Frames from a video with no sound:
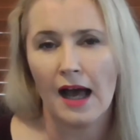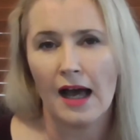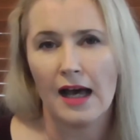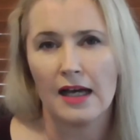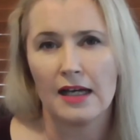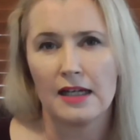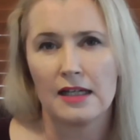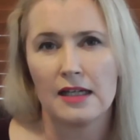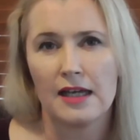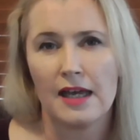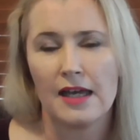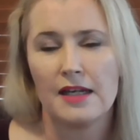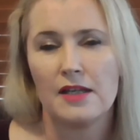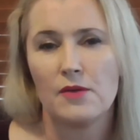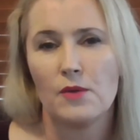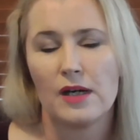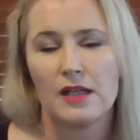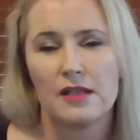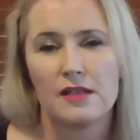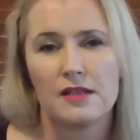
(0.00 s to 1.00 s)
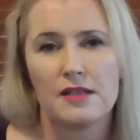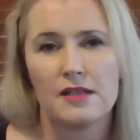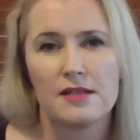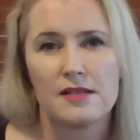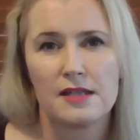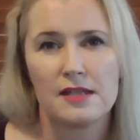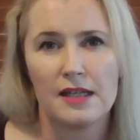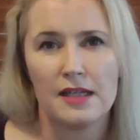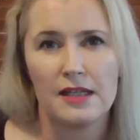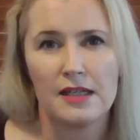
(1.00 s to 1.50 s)
Uh, anyone
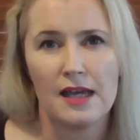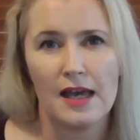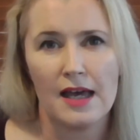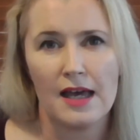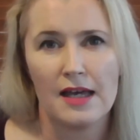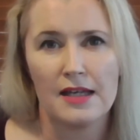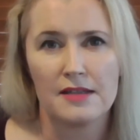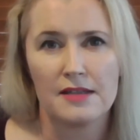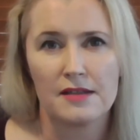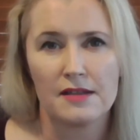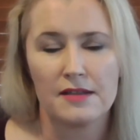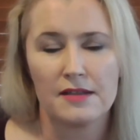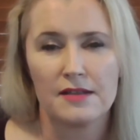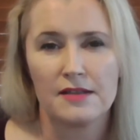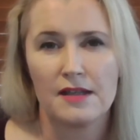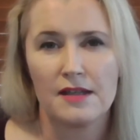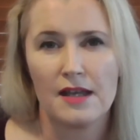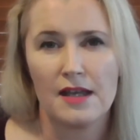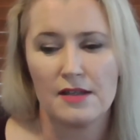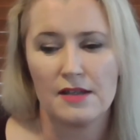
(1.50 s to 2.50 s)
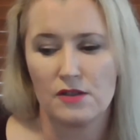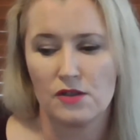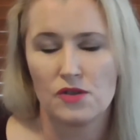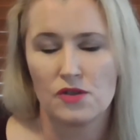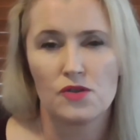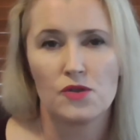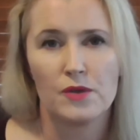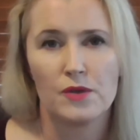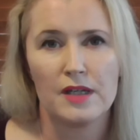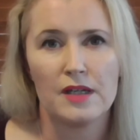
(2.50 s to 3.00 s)
seen as
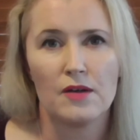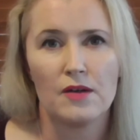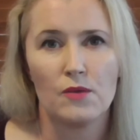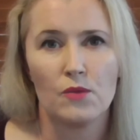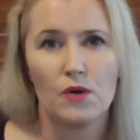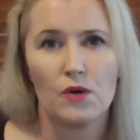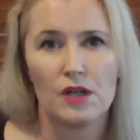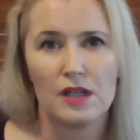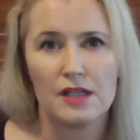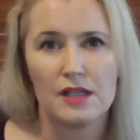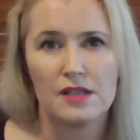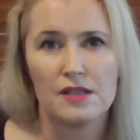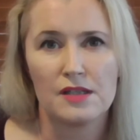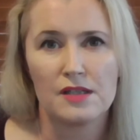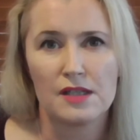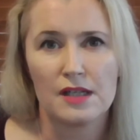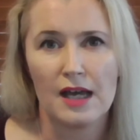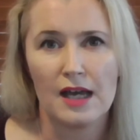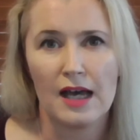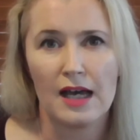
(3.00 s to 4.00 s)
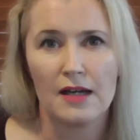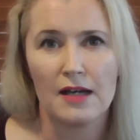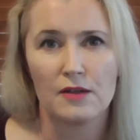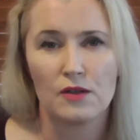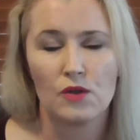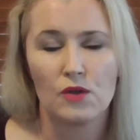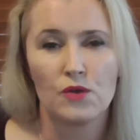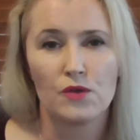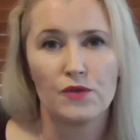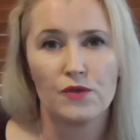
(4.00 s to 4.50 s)
doing what is uh,
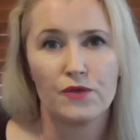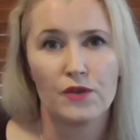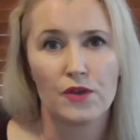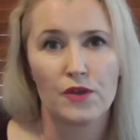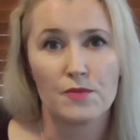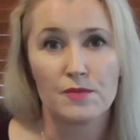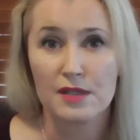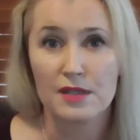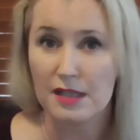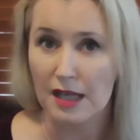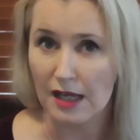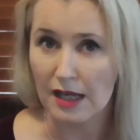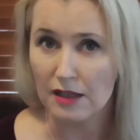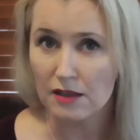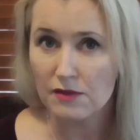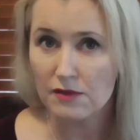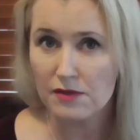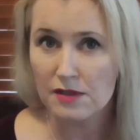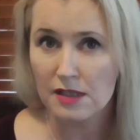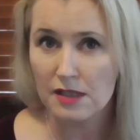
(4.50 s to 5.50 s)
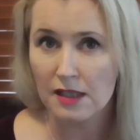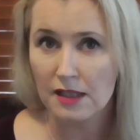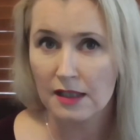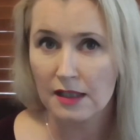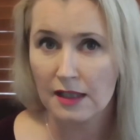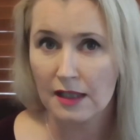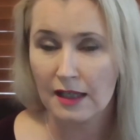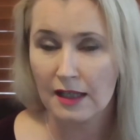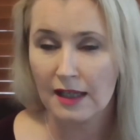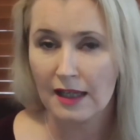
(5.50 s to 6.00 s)
good for themselves
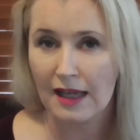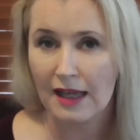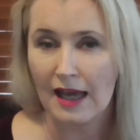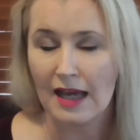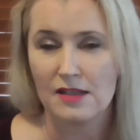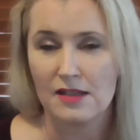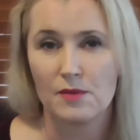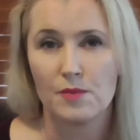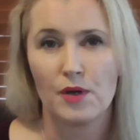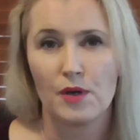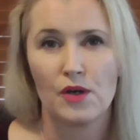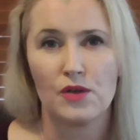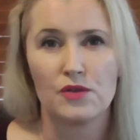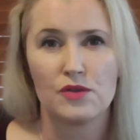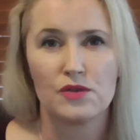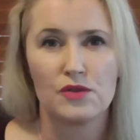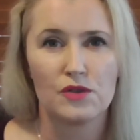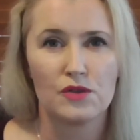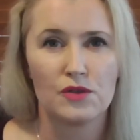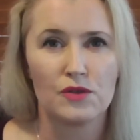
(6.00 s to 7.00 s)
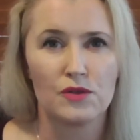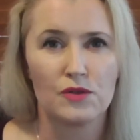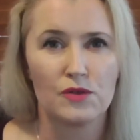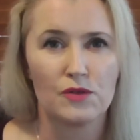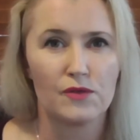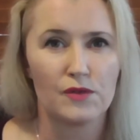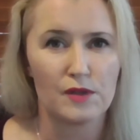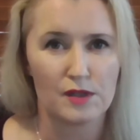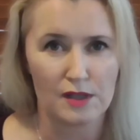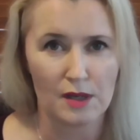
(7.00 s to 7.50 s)
as opposed to
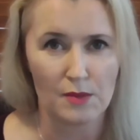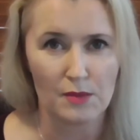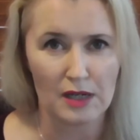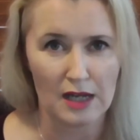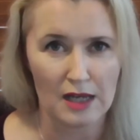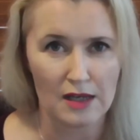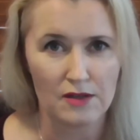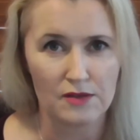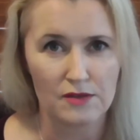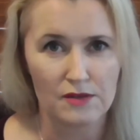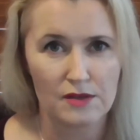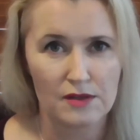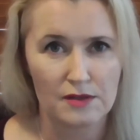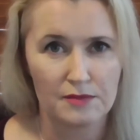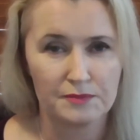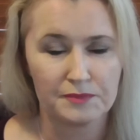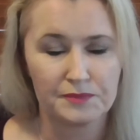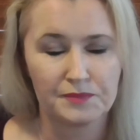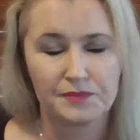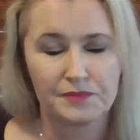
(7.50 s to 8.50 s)
good for someone else.